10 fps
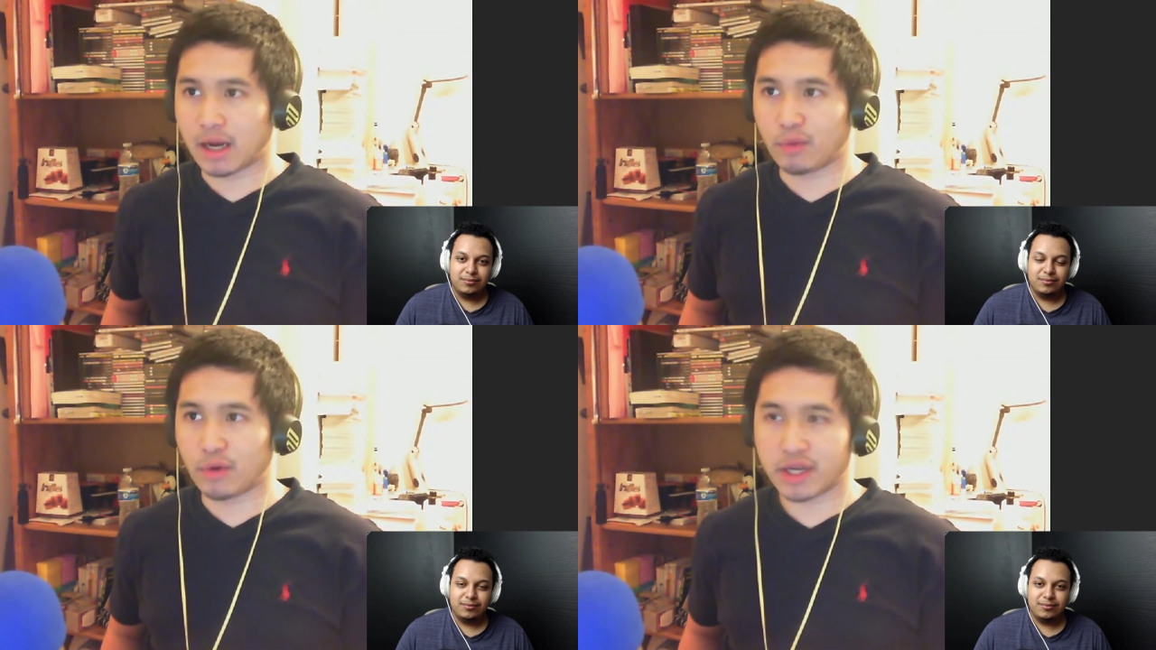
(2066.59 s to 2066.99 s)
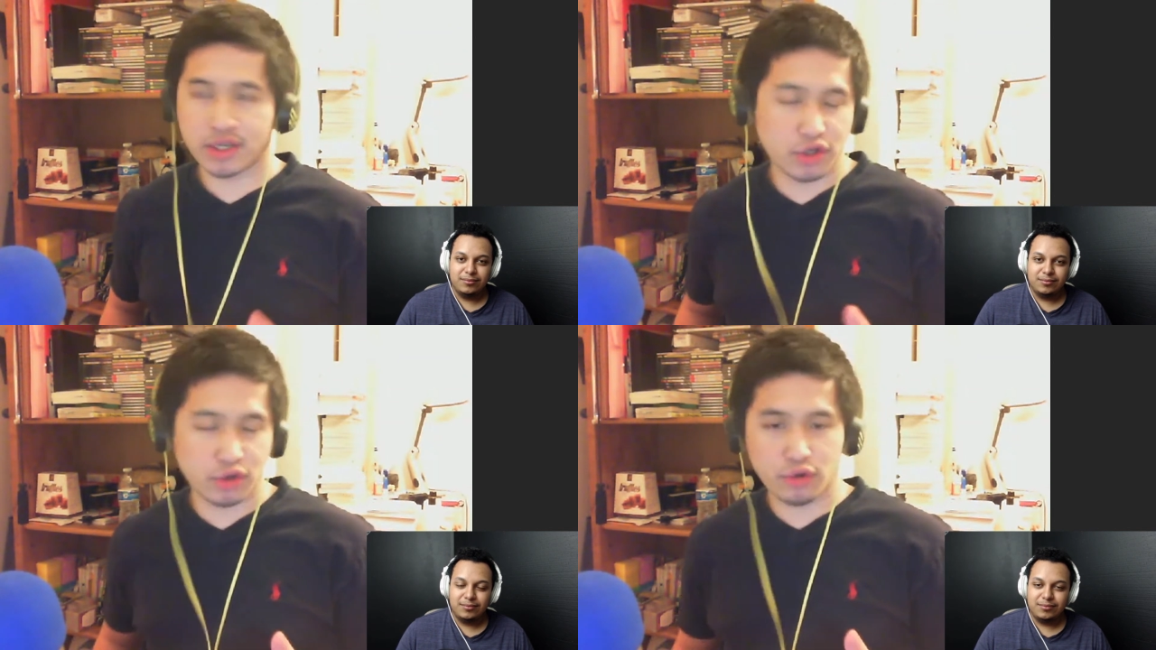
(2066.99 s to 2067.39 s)
Speaker 1: what I
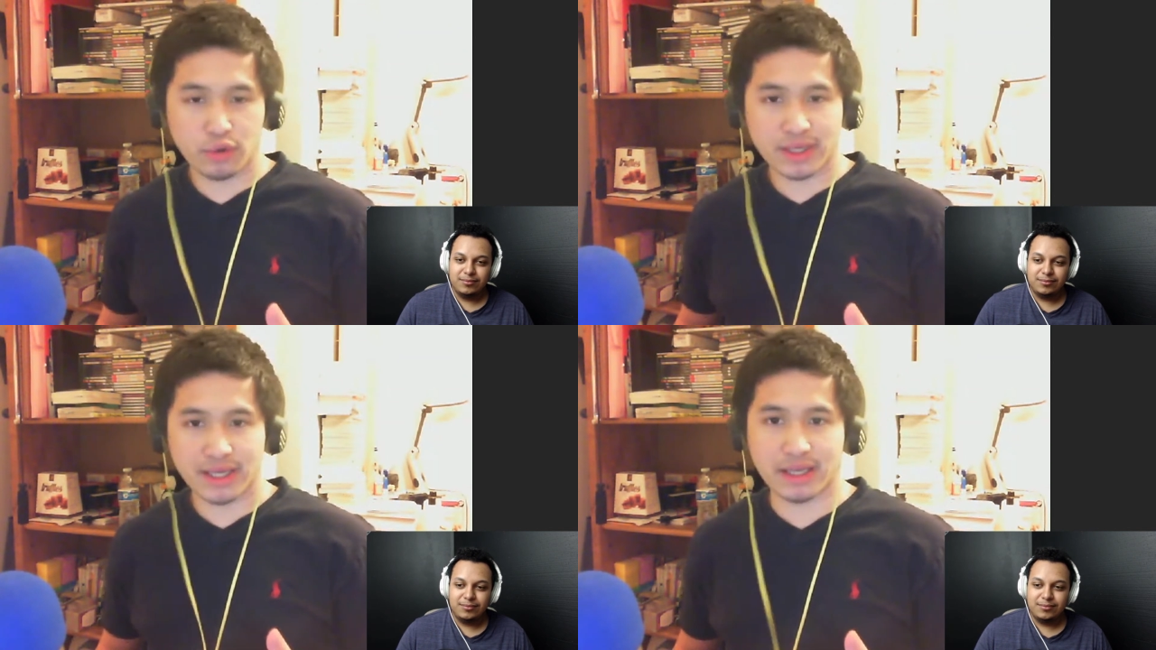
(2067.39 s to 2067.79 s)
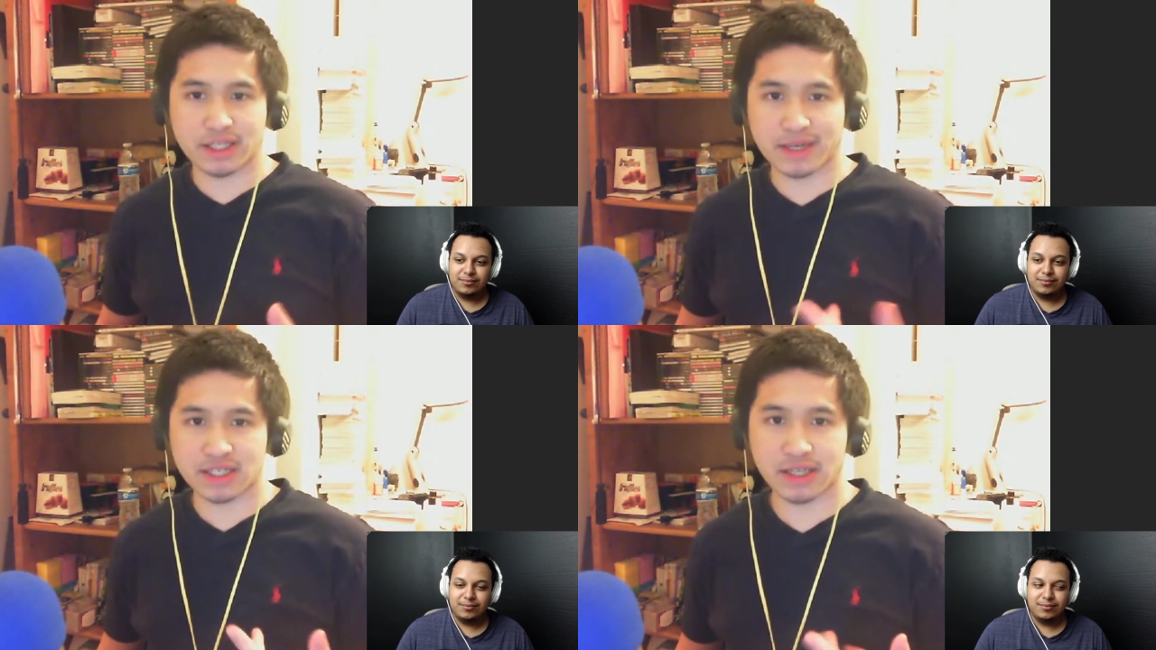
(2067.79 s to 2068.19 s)
do,
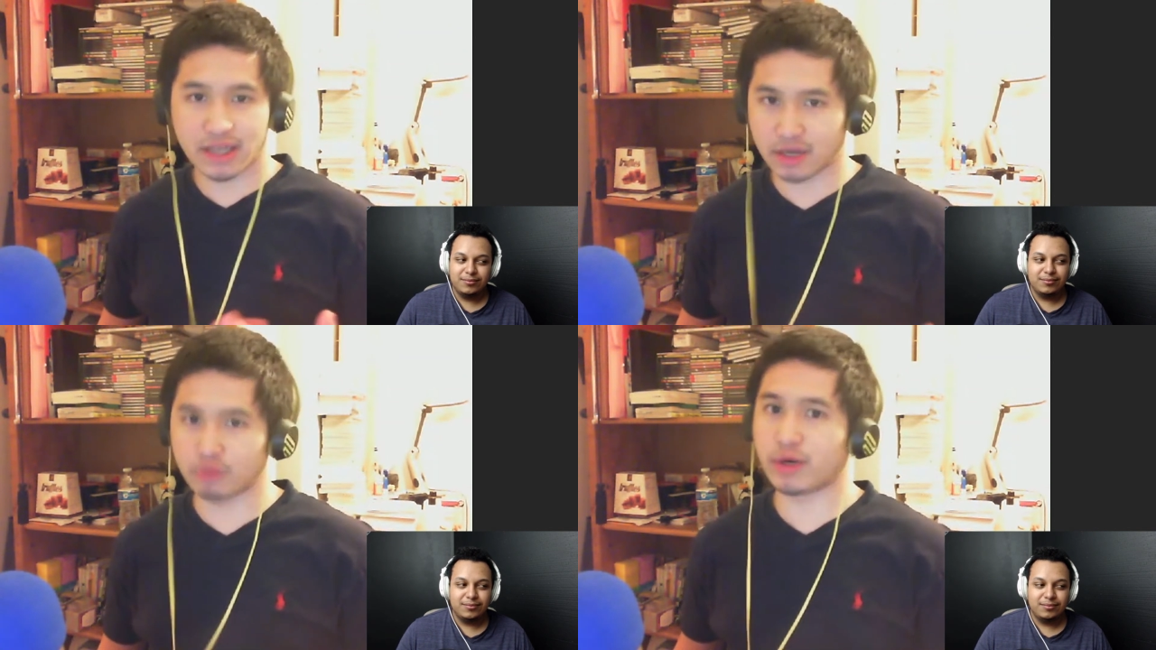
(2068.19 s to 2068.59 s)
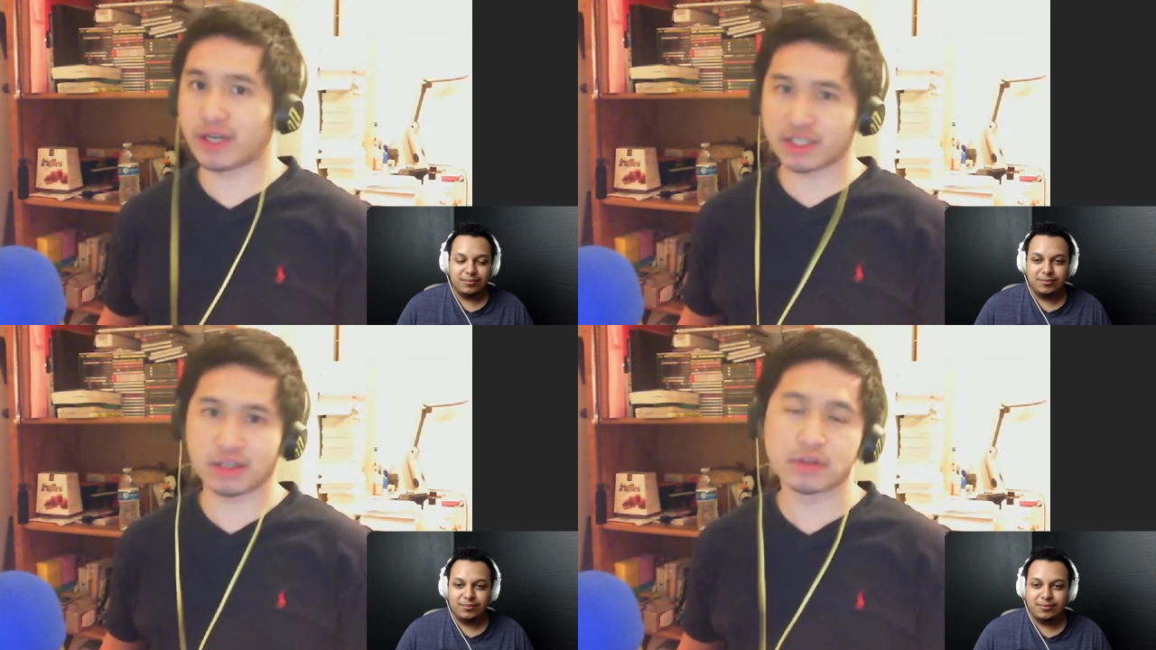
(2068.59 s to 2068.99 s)
especially what
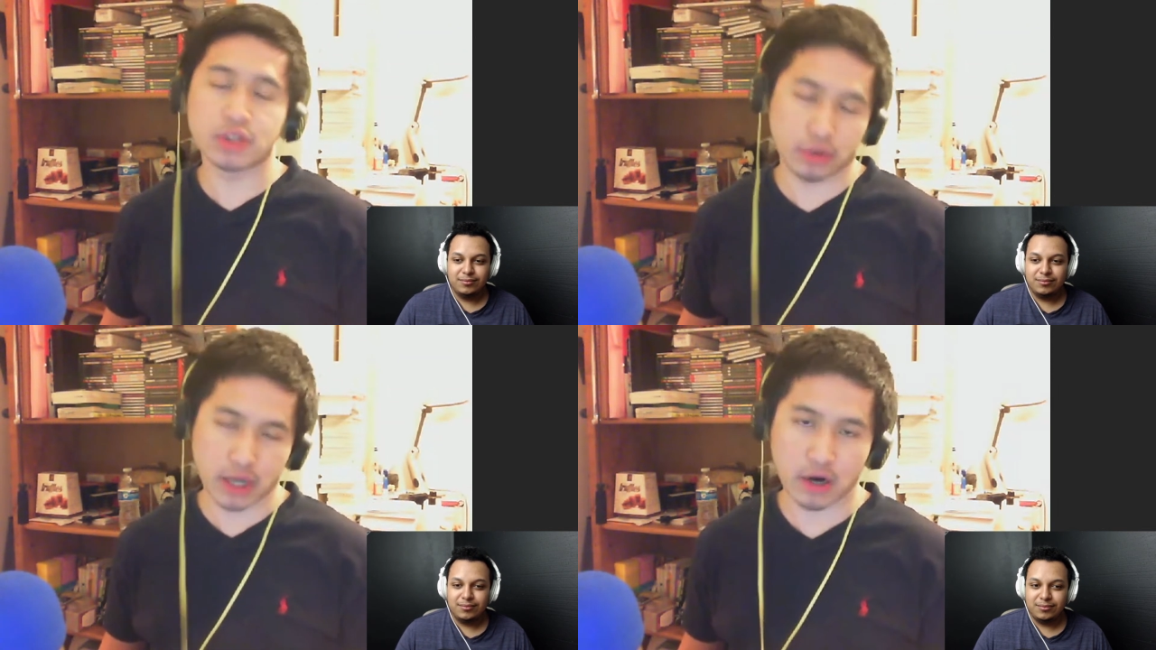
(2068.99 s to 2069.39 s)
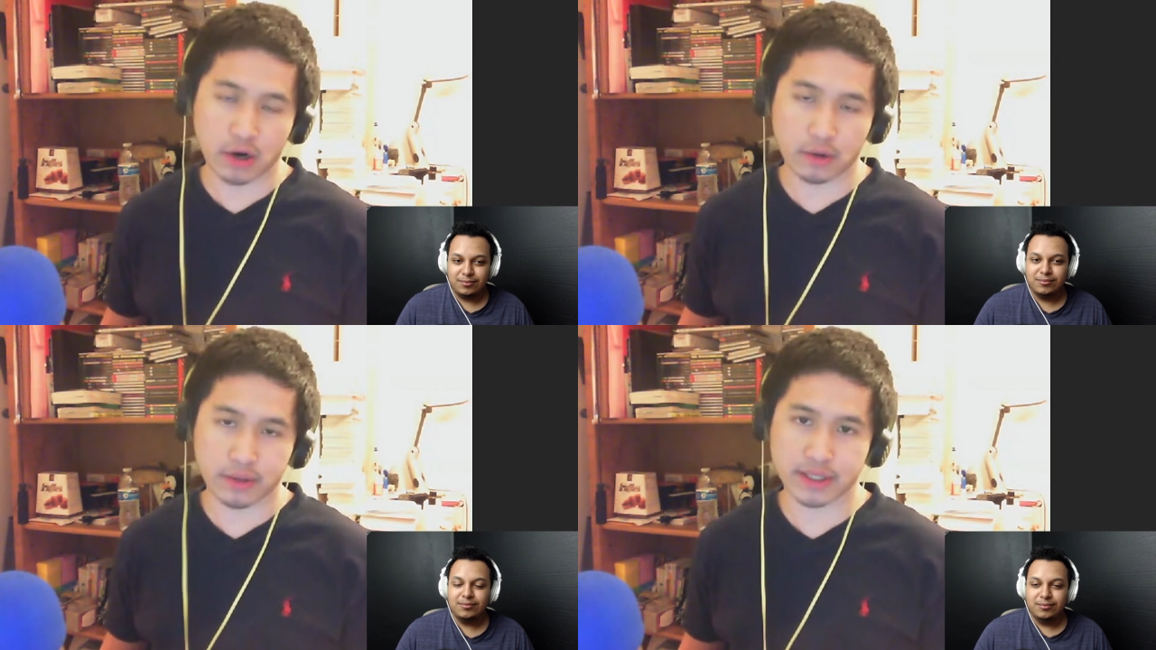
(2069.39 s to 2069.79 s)
I still do
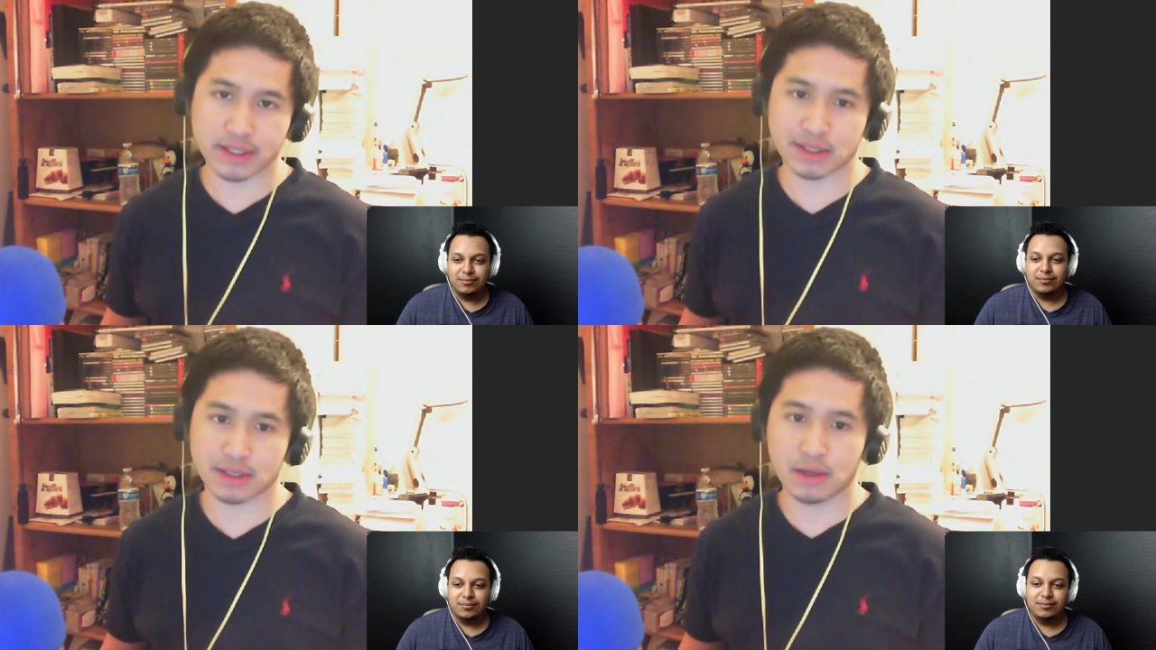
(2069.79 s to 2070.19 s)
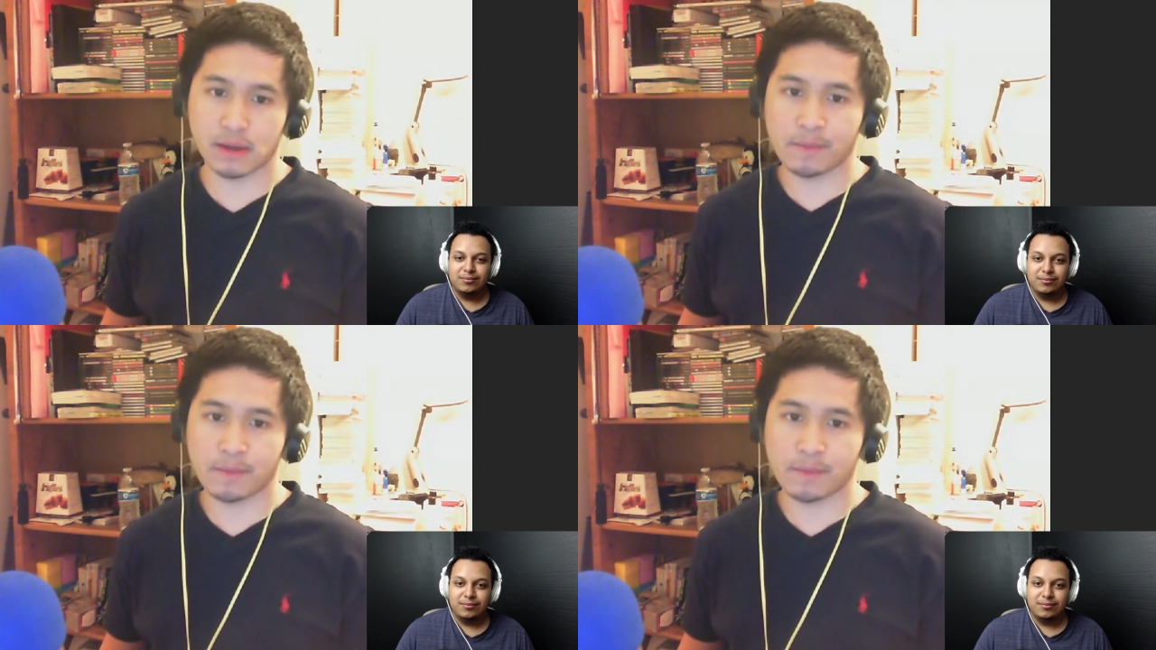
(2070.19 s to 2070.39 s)
now, is